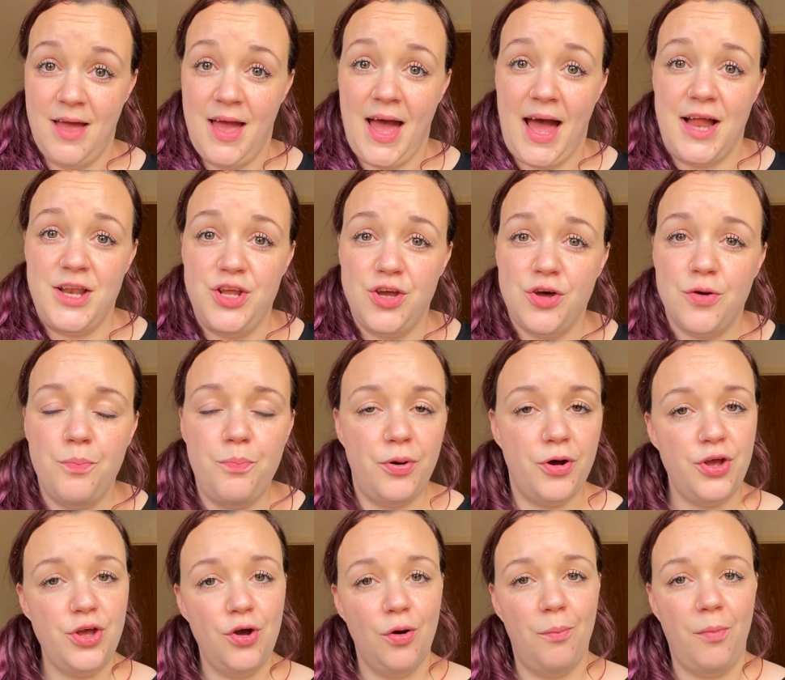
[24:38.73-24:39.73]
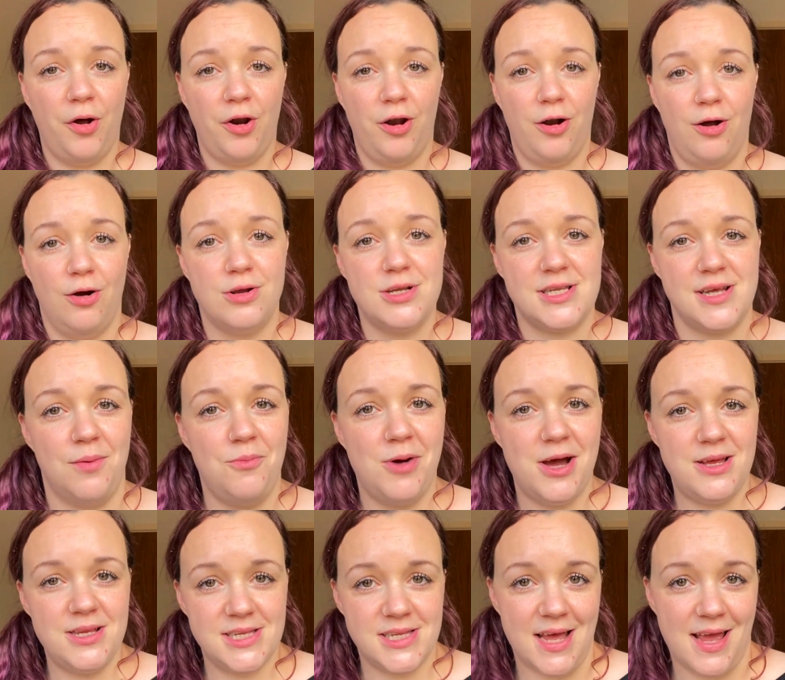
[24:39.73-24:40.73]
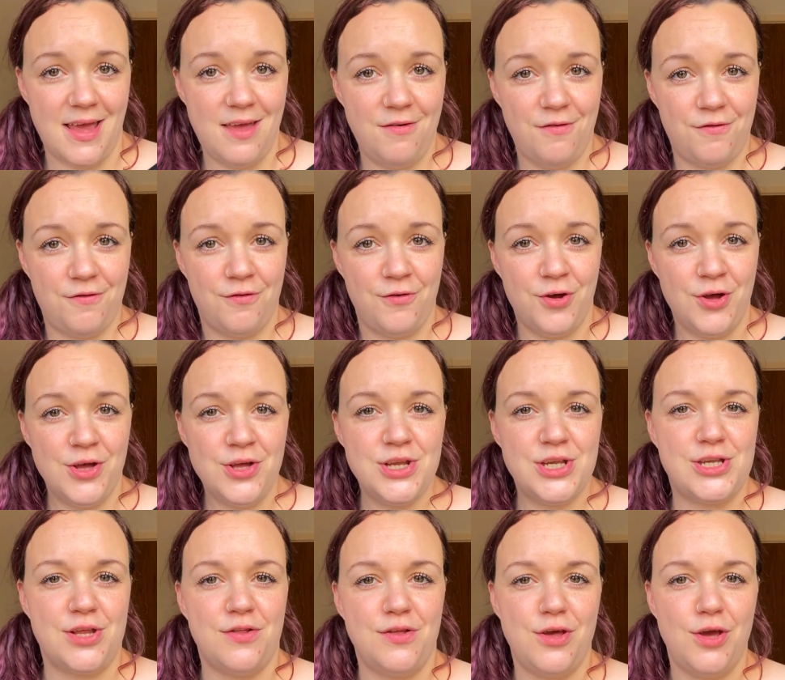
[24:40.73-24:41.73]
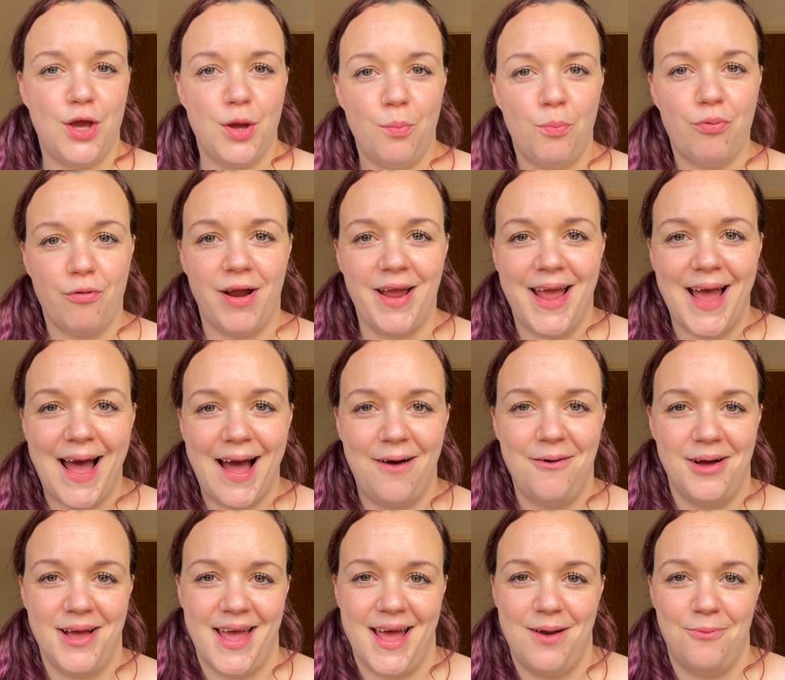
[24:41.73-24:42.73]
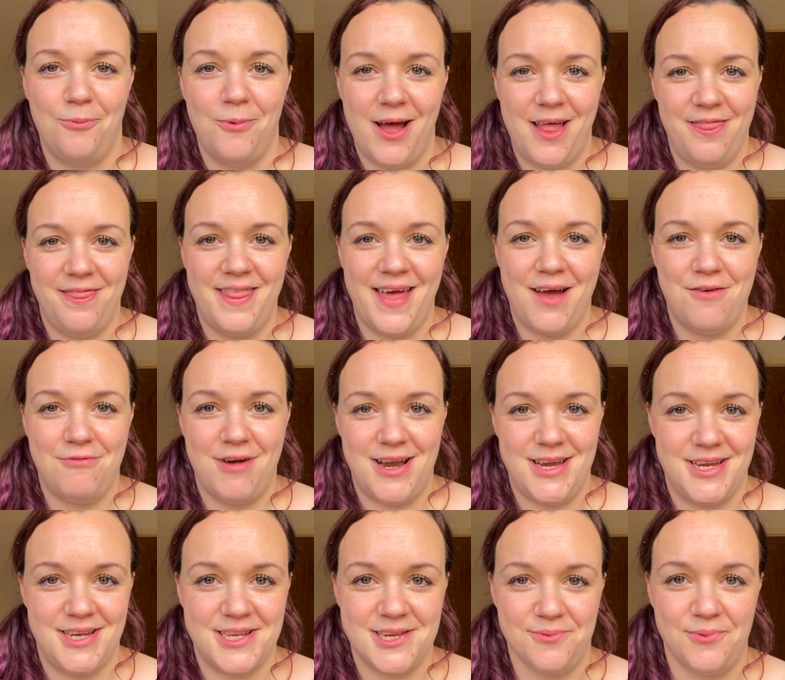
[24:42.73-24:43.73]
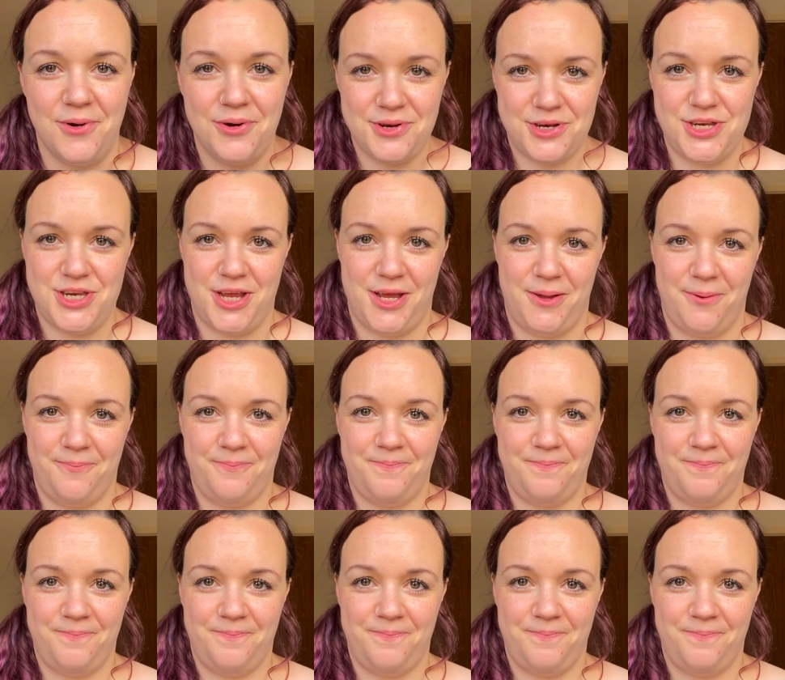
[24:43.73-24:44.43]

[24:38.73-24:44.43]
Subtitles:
And you can put your monologue somewhere safe so that you can bring it out again when they're ready to watch you.